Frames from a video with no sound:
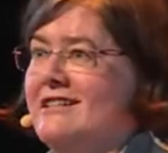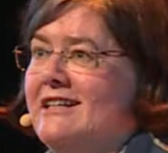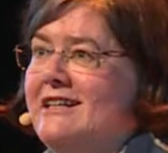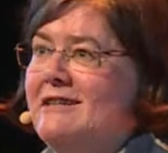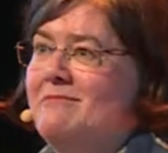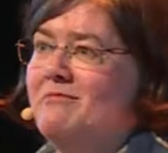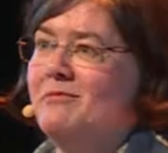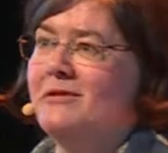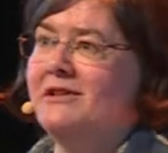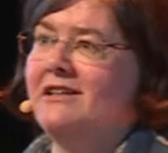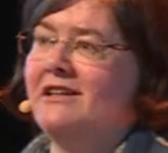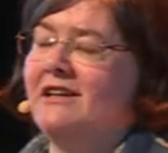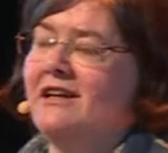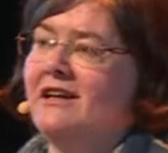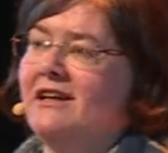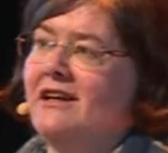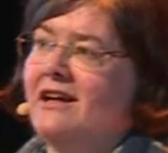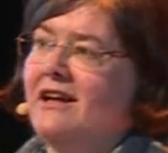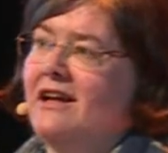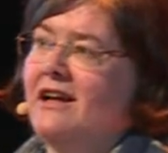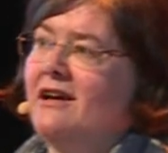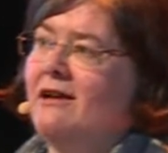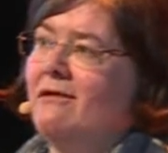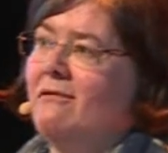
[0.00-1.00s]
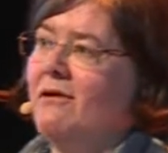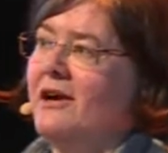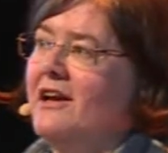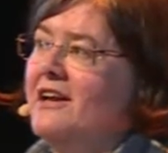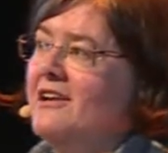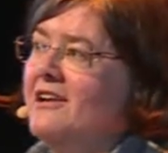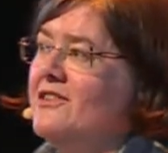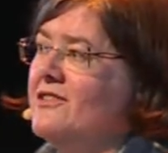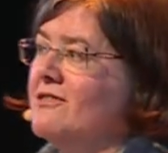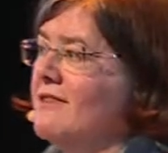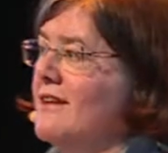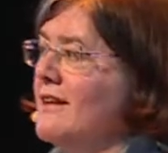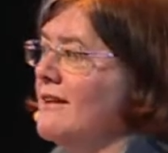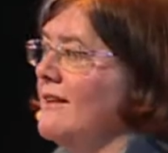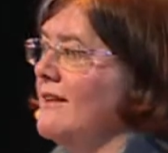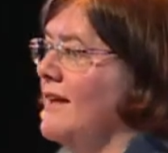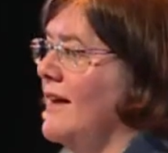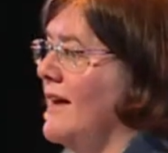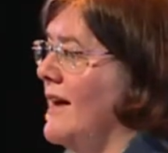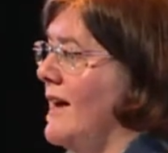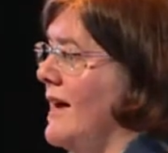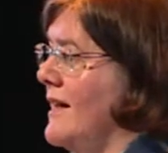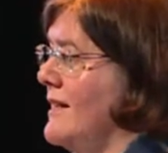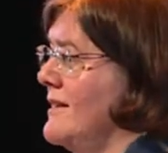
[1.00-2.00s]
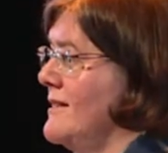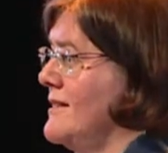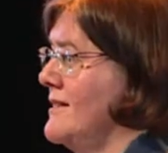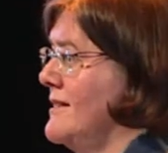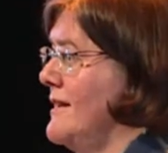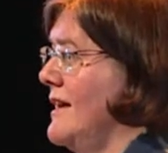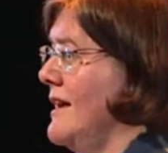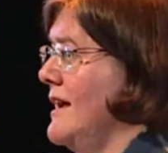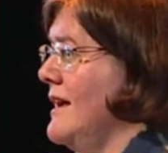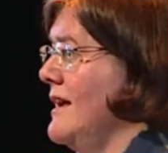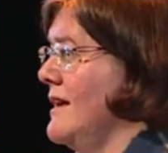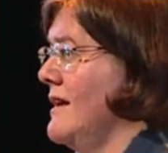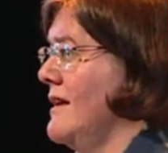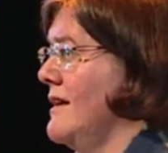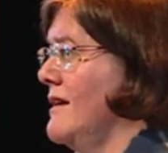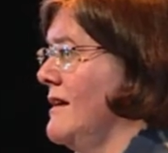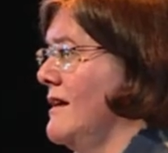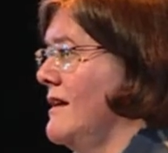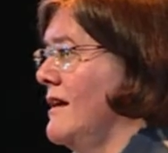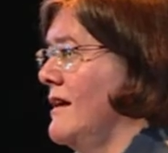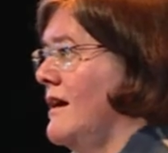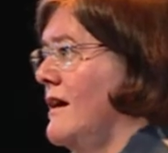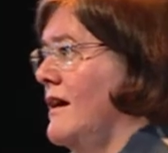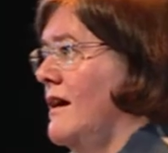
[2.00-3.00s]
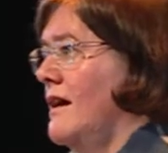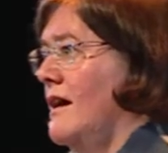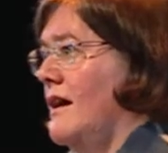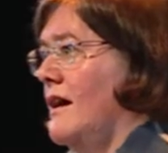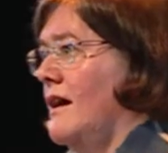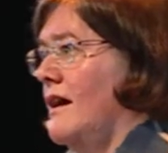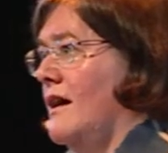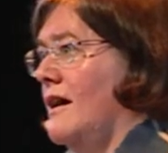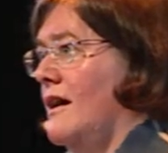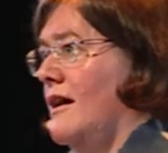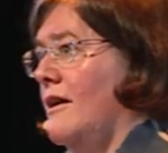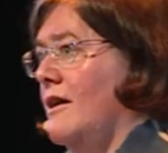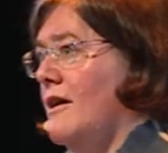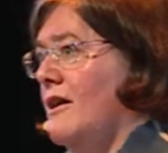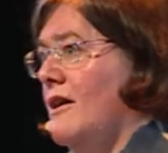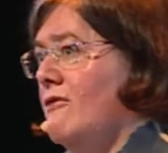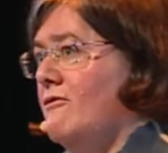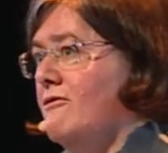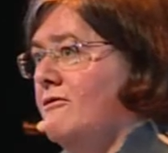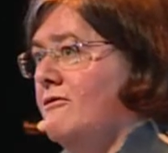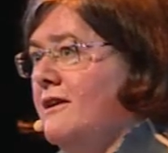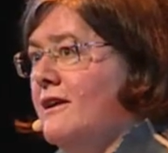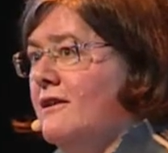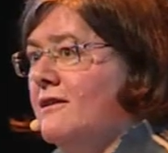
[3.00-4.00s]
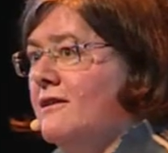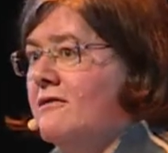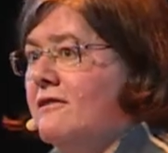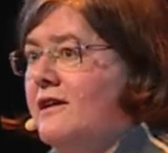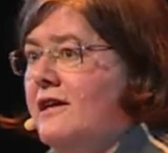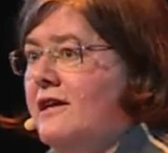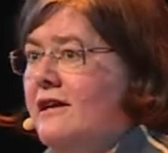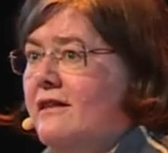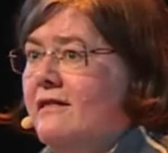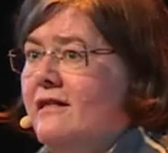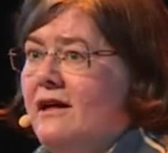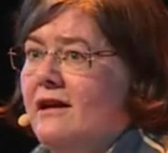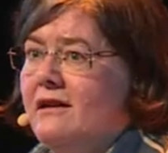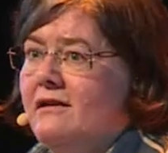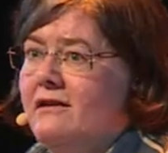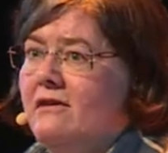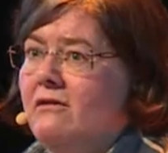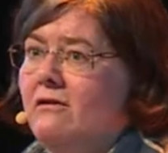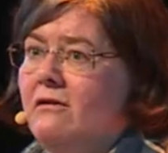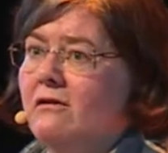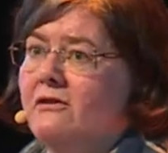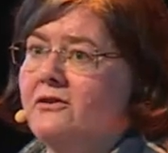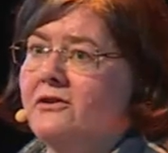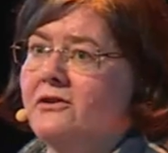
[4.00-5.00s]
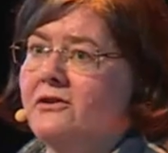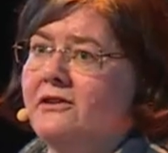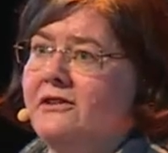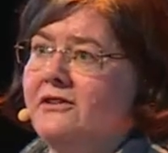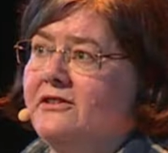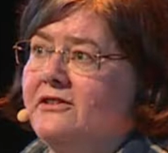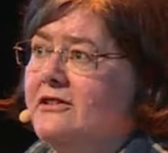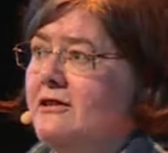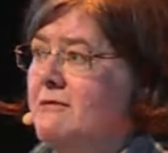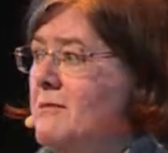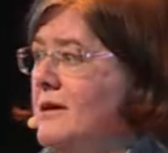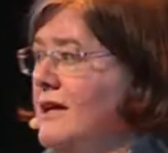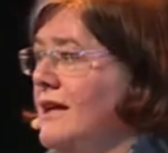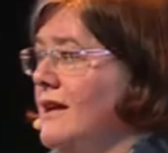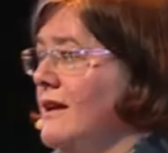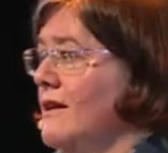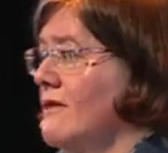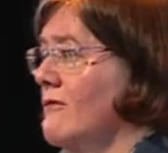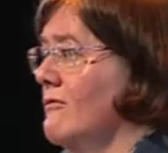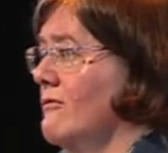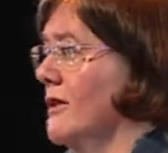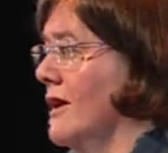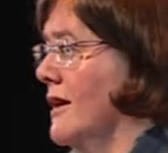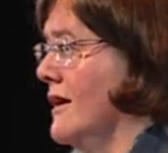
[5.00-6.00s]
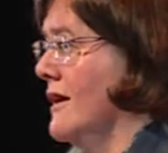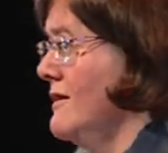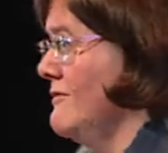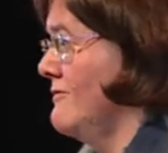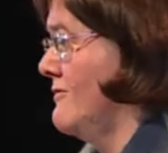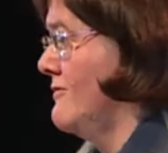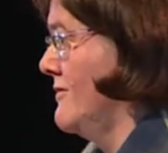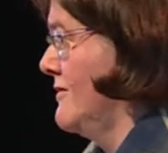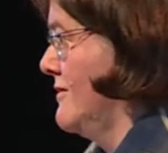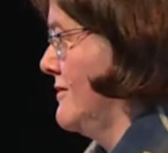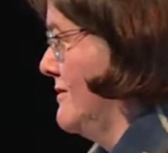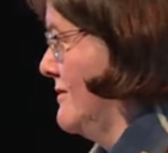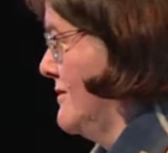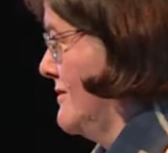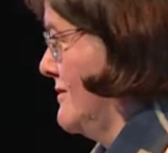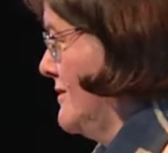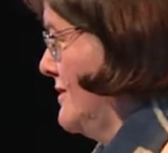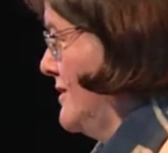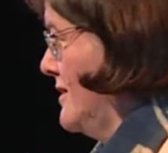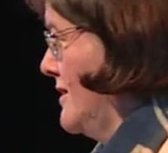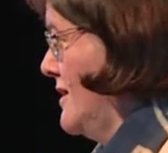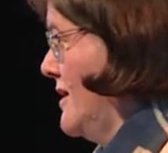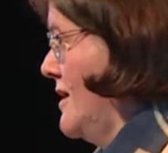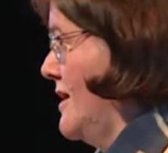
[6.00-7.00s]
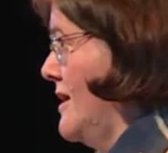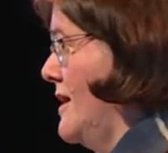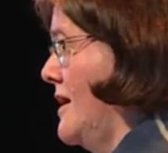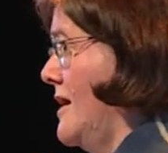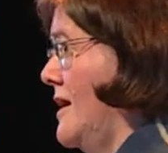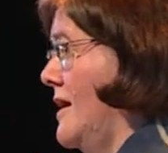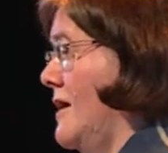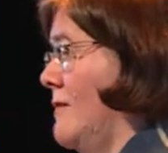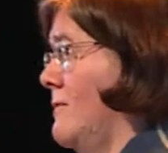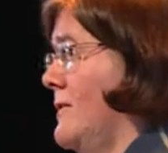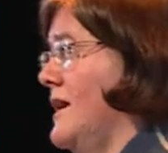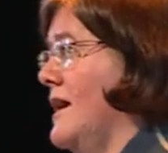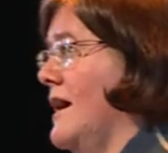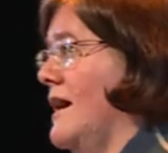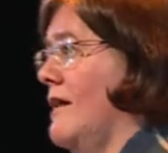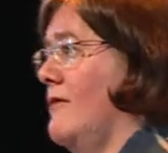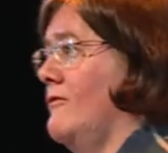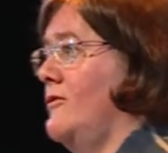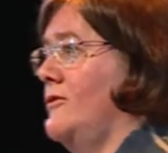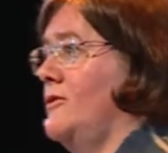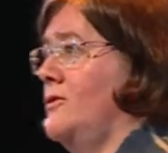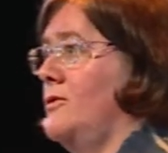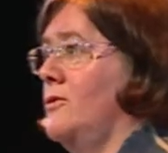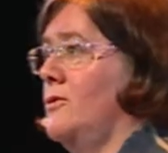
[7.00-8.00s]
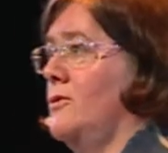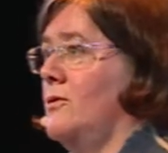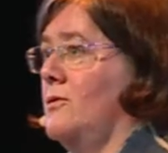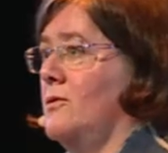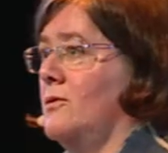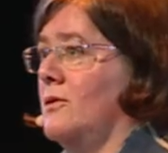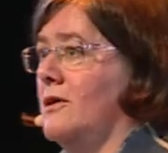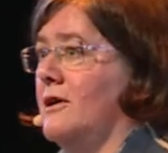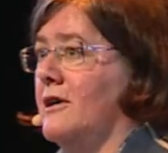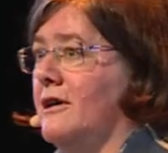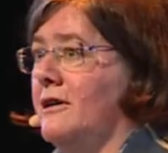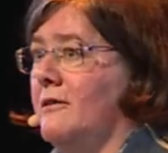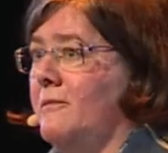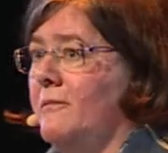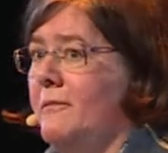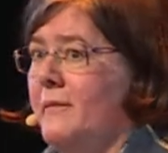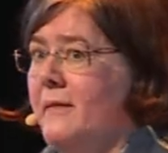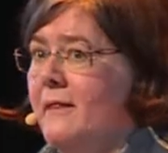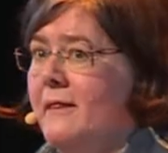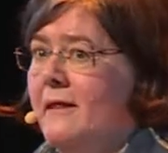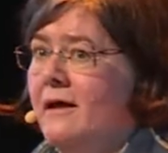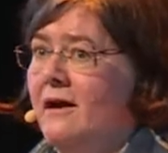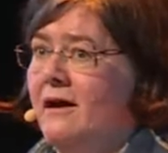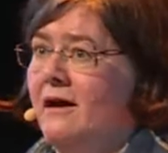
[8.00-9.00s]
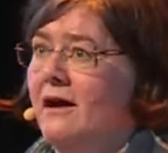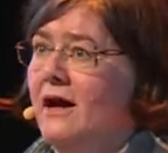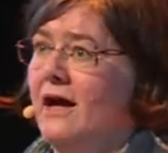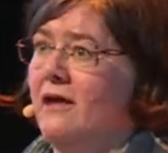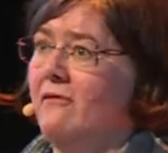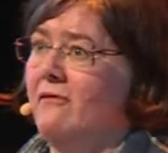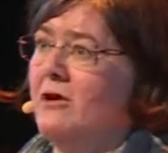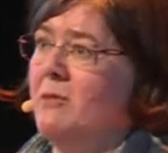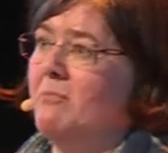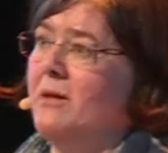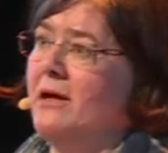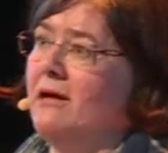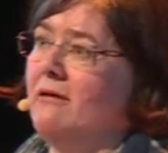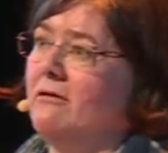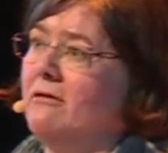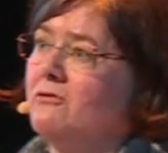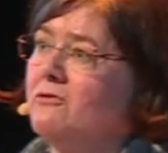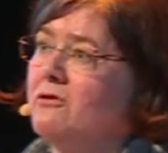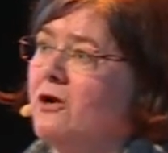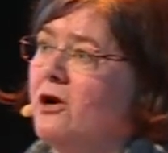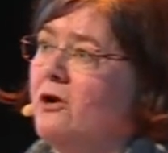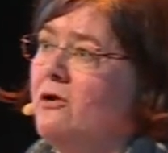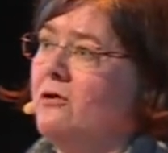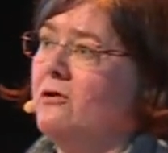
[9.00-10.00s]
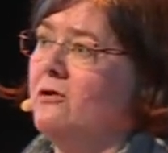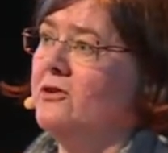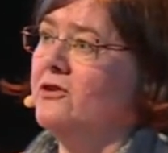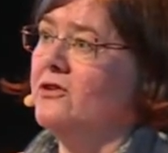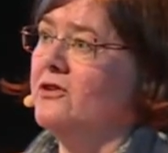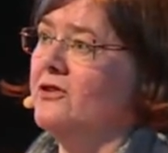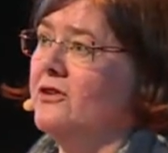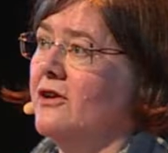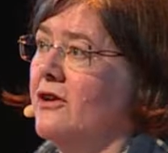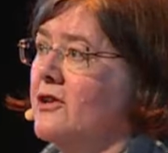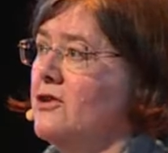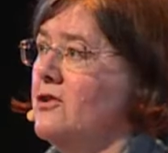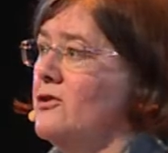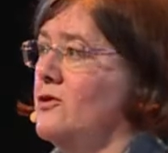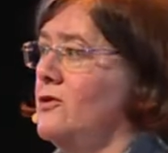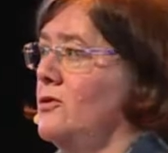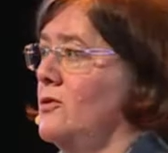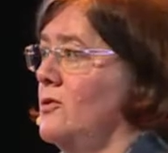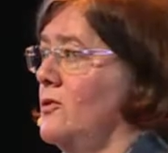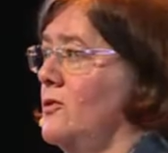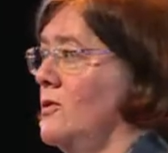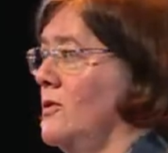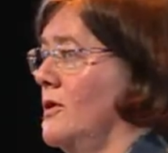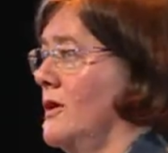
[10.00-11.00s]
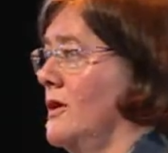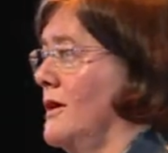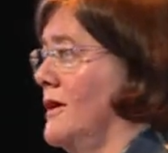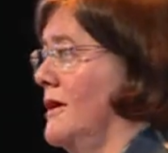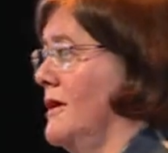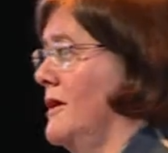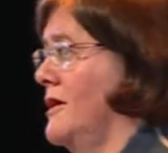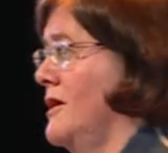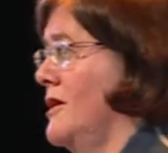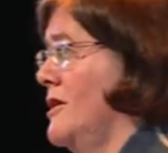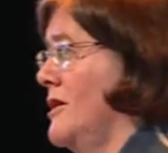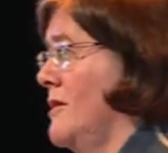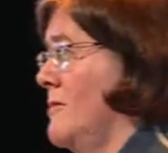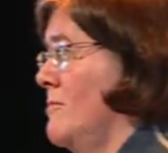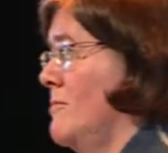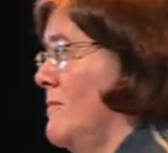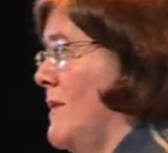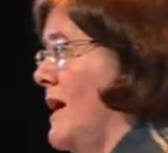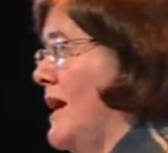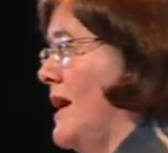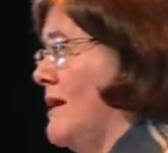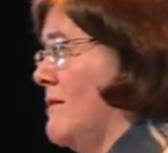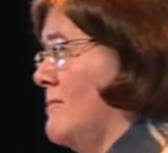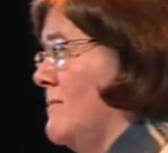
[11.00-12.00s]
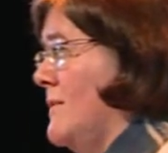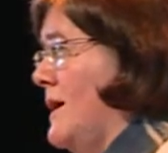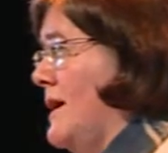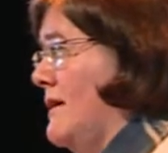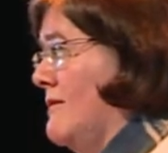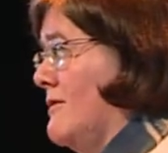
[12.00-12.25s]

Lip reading: slip. What is really at stake? If we agree that culture is the meaning of life, we have to, and we build roads not to make